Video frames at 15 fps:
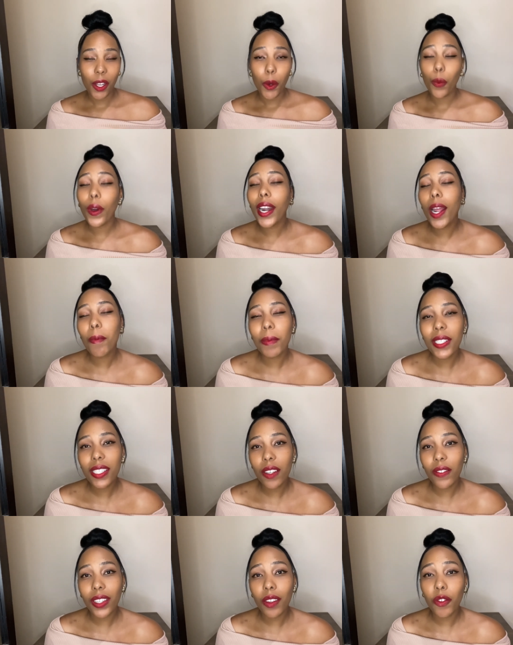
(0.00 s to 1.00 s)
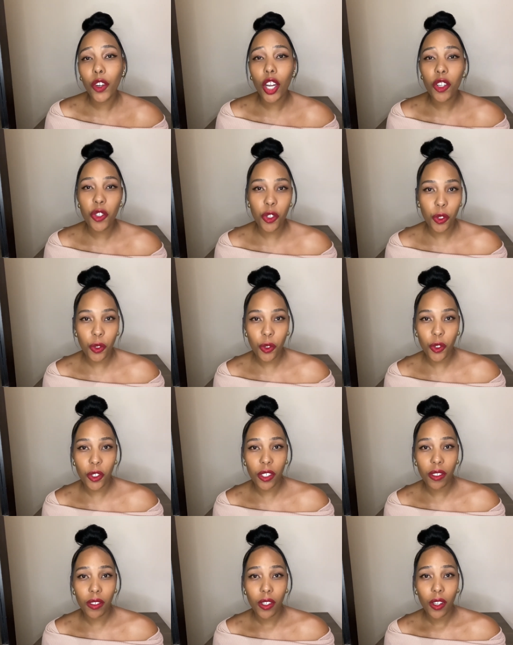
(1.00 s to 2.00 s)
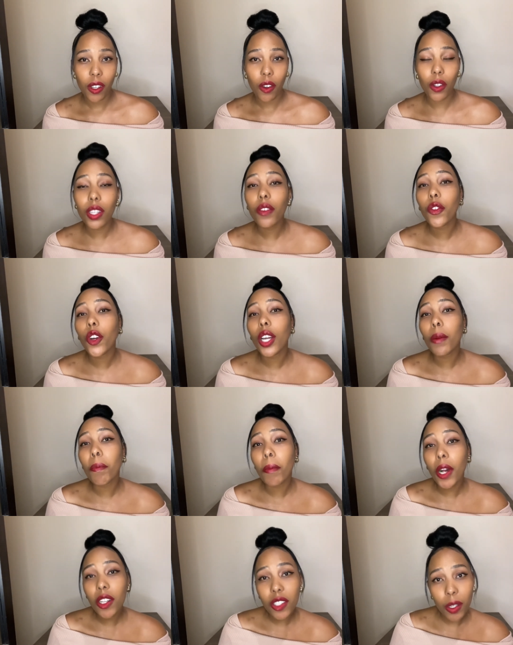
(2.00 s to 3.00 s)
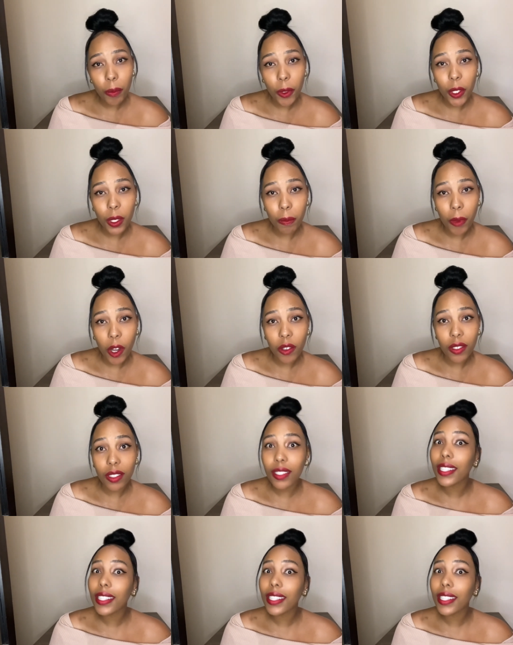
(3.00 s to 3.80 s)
What happens if they've got children or they've got multiple spouses?